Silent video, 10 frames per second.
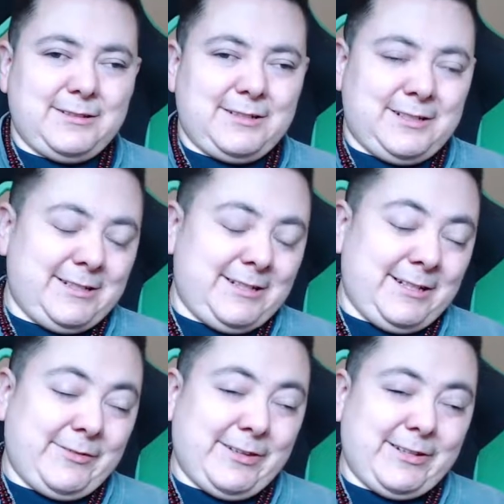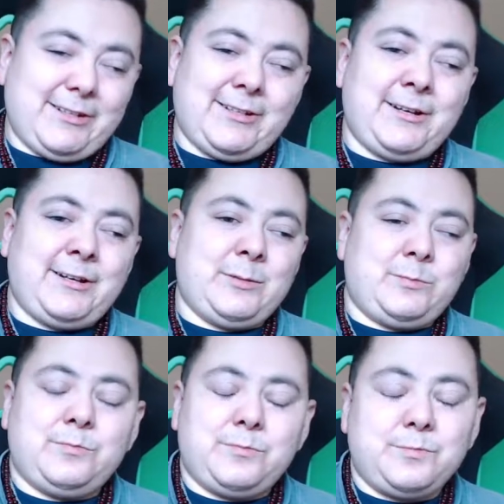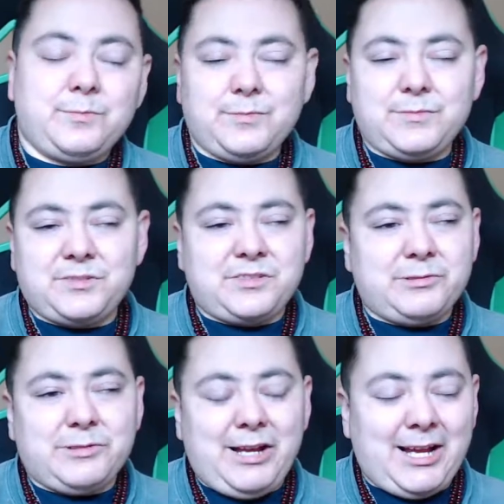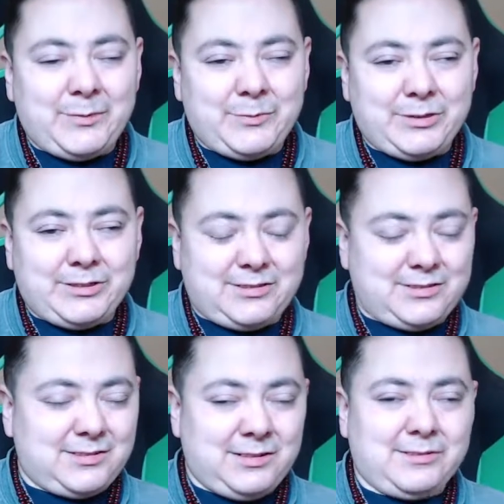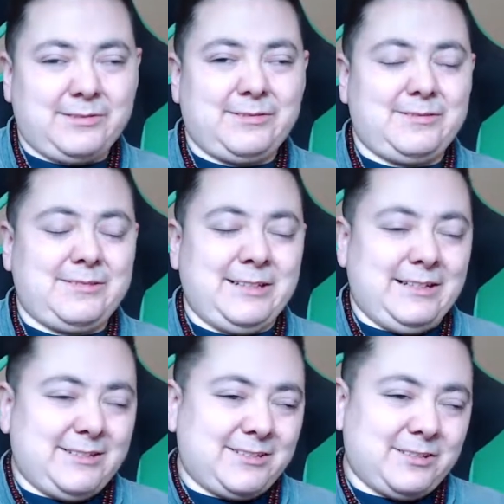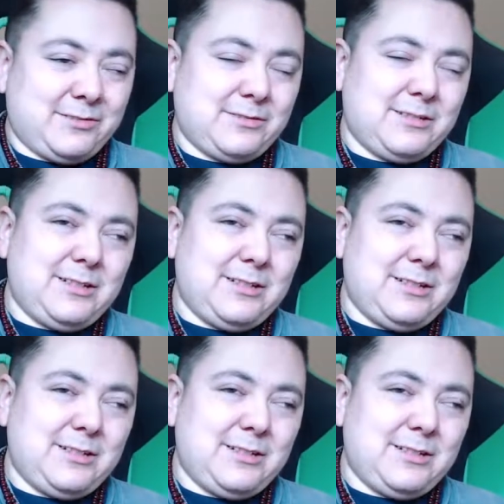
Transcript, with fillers: uh, anyway, um, so what happens, oh, yeah, so